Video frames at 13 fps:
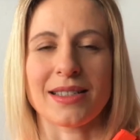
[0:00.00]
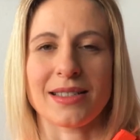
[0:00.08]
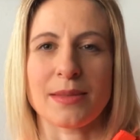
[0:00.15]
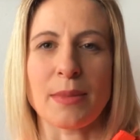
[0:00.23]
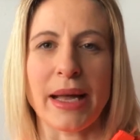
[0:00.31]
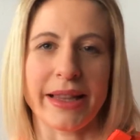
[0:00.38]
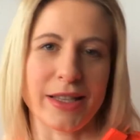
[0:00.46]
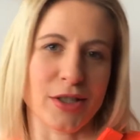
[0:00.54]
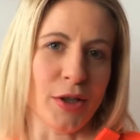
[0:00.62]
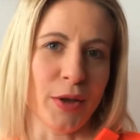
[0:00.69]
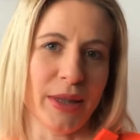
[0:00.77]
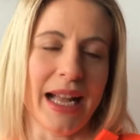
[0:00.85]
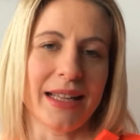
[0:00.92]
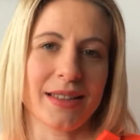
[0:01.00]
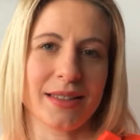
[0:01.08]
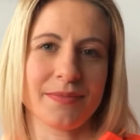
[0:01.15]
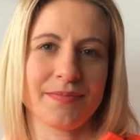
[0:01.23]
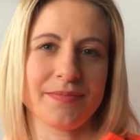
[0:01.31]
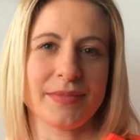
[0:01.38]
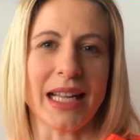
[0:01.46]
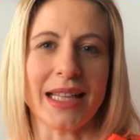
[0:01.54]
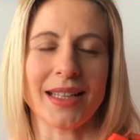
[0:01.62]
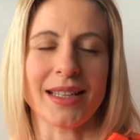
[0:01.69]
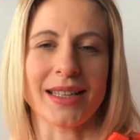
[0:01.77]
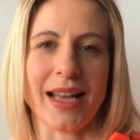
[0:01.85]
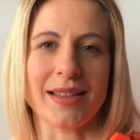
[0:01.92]
the smell is not that
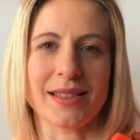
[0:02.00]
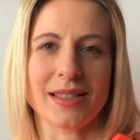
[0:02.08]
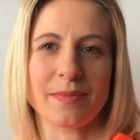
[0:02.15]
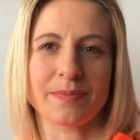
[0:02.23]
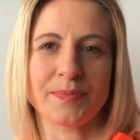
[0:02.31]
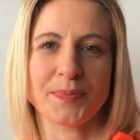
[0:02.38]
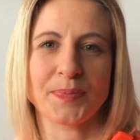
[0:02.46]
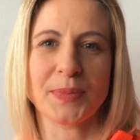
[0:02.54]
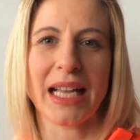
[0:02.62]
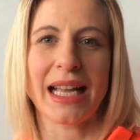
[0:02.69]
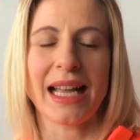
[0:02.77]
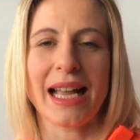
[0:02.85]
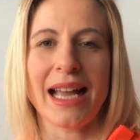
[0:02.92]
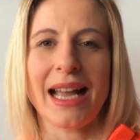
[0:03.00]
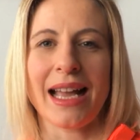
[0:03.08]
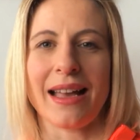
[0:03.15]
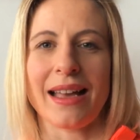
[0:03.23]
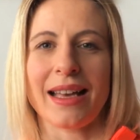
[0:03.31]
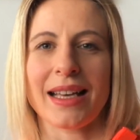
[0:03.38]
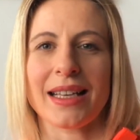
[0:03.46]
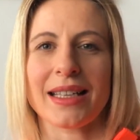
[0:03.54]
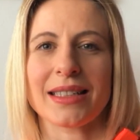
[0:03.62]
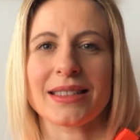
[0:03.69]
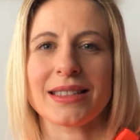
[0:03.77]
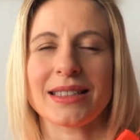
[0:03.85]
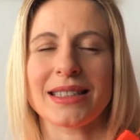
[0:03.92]
intense.
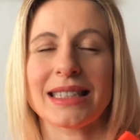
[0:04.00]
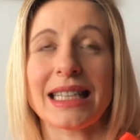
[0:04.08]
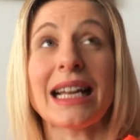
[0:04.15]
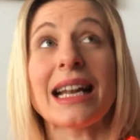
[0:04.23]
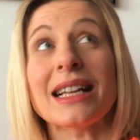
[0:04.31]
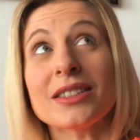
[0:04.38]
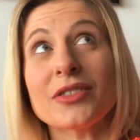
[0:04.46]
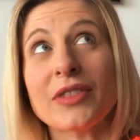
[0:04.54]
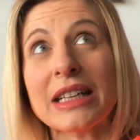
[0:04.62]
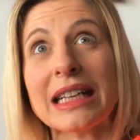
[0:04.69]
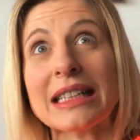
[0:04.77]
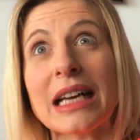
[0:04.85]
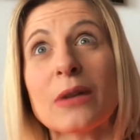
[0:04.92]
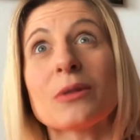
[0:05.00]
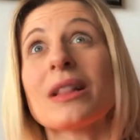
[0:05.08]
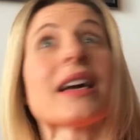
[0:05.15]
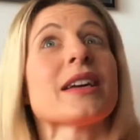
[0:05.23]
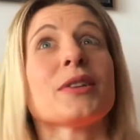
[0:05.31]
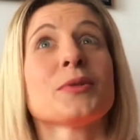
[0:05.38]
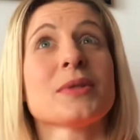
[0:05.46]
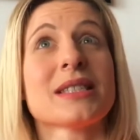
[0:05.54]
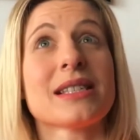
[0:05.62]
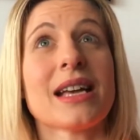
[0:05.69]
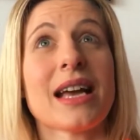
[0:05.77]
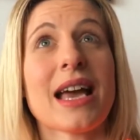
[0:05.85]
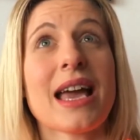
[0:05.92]
And another thing that I would like to
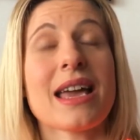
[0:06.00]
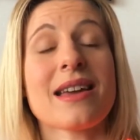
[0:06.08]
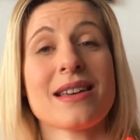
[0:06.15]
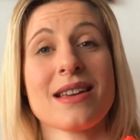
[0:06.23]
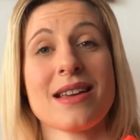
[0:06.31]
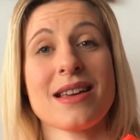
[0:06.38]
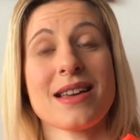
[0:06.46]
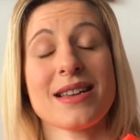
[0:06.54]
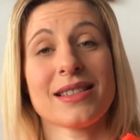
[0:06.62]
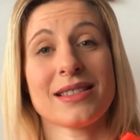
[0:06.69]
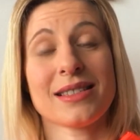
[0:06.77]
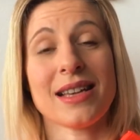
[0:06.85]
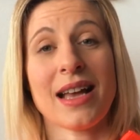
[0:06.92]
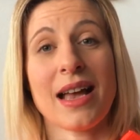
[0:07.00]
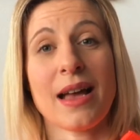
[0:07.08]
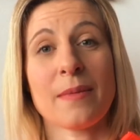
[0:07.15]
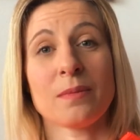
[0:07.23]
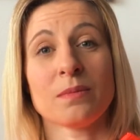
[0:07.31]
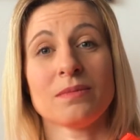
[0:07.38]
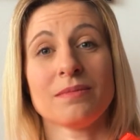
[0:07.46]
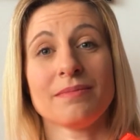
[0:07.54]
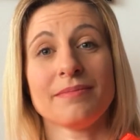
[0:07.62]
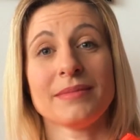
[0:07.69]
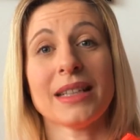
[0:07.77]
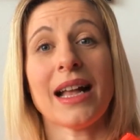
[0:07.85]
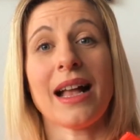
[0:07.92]
say is
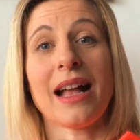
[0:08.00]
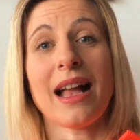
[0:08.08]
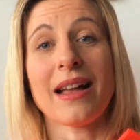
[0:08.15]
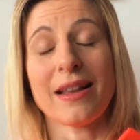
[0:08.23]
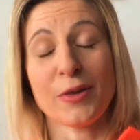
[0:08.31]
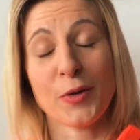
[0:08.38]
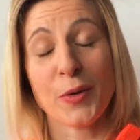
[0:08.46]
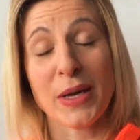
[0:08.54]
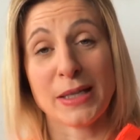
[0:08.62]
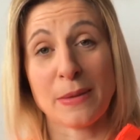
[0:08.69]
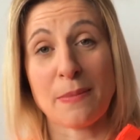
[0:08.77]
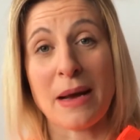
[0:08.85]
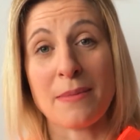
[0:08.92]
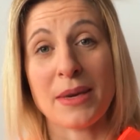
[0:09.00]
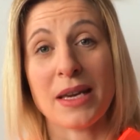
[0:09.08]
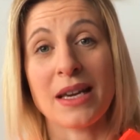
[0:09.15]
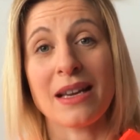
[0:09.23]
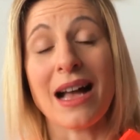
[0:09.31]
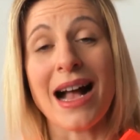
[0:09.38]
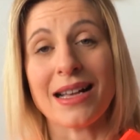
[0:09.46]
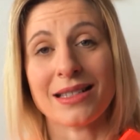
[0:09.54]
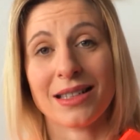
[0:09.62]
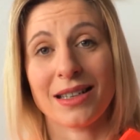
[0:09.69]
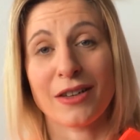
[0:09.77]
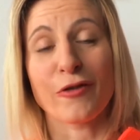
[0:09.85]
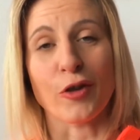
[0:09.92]
you as a mommy
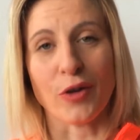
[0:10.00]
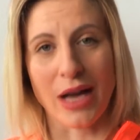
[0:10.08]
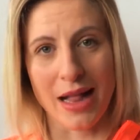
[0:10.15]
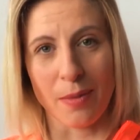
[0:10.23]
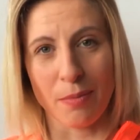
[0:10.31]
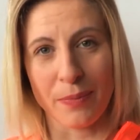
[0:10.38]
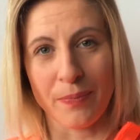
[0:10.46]
ask for help.